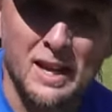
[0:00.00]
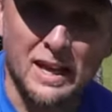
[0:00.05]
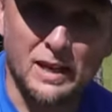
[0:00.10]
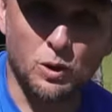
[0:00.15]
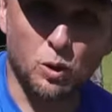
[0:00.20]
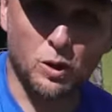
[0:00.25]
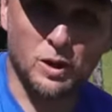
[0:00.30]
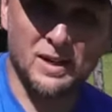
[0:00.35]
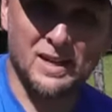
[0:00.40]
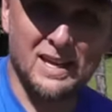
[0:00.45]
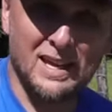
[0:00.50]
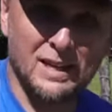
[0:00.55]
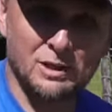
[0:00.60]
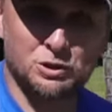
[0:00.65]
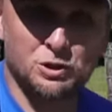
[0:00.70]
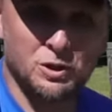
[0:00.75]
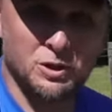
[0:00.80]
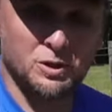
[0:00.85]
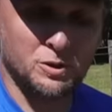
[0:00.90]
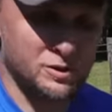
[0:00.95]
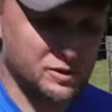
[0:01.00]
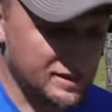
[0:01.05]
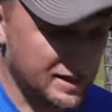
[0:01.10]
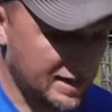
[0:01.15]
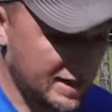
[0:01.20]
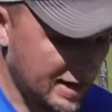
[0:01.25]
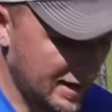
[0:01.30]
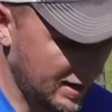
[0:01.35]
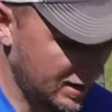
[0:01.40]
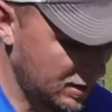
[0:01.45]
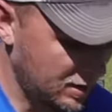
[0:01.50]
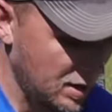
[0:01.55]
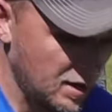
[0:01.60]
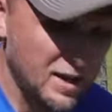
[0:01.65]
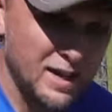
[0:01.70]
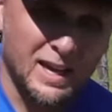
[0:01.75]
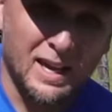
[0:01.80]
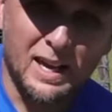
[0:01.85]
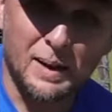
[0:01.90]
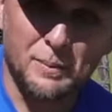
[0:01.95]
in order to introduce that air.
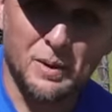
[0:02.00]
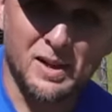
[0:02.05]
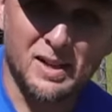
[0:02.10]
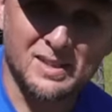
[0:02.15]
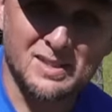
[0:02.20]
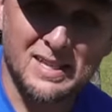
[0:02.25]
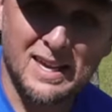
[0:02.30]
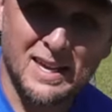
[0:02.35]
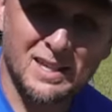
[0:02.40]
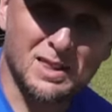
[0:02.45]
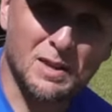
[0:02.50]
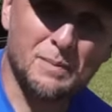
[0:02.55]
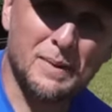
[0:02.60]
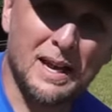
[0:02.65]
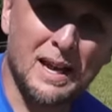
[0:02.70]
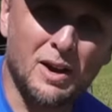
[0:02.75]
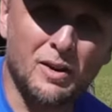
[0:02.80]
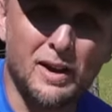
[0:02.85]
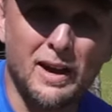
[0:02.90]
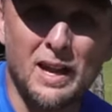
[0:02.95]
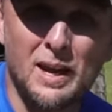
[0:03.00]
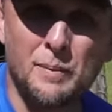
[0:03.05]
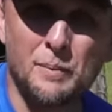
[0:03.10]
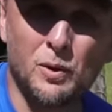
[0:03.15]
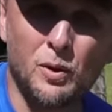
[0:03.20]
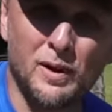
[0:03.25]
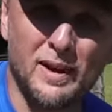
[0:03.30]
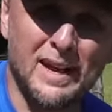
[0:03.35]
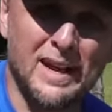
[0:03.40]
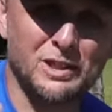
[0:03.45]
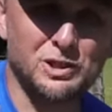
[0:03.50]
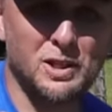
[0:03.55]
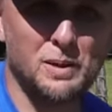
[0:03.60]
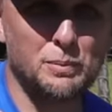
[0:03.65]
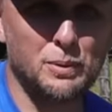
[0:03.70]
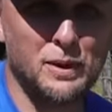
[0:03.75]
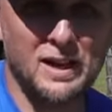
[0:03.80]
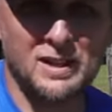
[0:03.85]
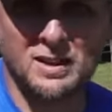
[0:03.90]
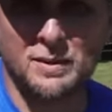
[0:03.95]
And I'm gonna take them out and I'm gonna actually
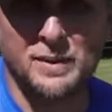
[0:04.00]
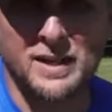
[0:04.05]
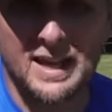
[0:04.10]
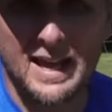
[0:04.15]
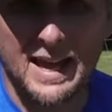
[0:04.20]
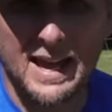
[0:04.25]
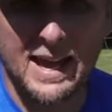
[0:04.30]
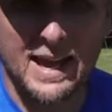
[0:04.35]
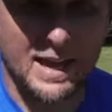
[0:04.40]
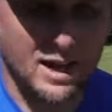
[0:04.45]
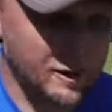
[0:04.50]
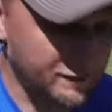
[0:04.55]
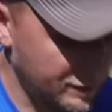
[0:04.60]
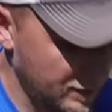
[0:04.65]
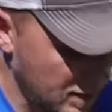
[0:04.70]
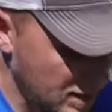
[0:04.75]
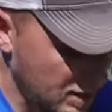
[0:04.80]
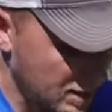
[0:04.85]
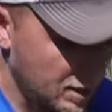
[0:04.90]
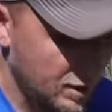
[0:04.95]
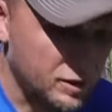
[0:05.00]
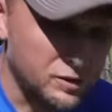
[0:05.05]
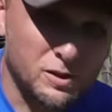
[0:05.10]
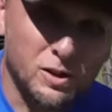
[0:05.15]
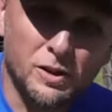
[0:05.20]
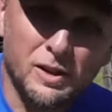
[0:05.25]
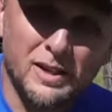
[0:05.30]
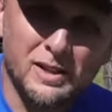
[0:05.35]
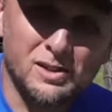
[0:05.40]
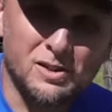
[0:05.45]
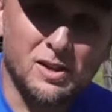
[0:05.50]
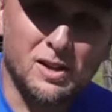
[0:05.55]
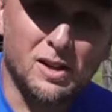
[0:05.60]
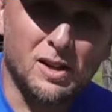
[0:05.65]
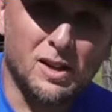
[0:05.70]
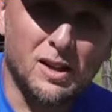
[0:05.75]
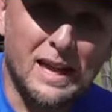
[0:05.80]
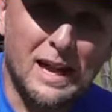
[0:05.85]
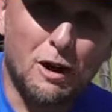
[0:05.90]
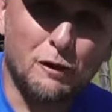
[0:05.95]
break them in half so that it's
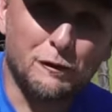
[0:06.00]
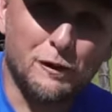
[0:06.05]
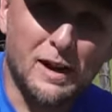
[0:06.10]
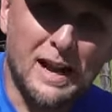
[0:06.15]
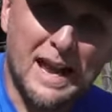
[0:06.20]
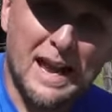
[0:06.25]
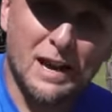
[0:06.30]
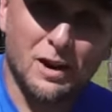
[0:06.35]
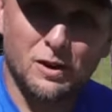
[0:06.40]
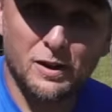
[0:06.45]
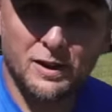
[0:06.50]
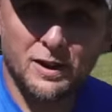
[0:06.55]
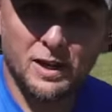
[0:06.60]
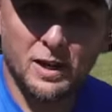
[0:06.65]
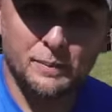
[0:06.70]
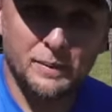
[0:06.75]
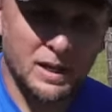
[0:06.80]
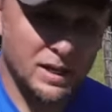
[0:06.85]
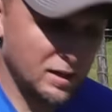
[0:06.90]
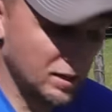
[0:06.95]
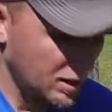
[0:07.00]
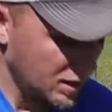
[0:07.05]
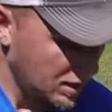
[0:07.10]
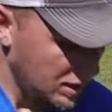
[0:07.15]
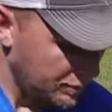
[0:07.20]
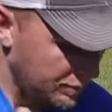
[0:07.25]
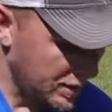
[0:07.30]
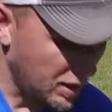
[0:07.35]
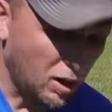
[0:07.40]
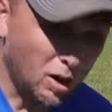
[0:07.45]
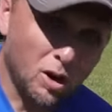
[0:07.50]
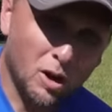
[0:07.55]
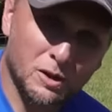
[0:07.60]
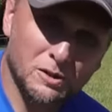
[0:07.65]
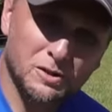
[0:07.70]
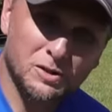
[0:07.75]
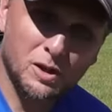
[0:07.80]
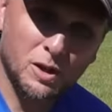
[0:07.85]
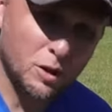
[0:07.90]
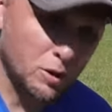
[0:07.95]
gonna allow for air to come in, but
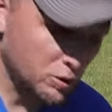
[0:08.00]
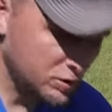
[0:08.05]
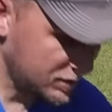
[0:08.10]
also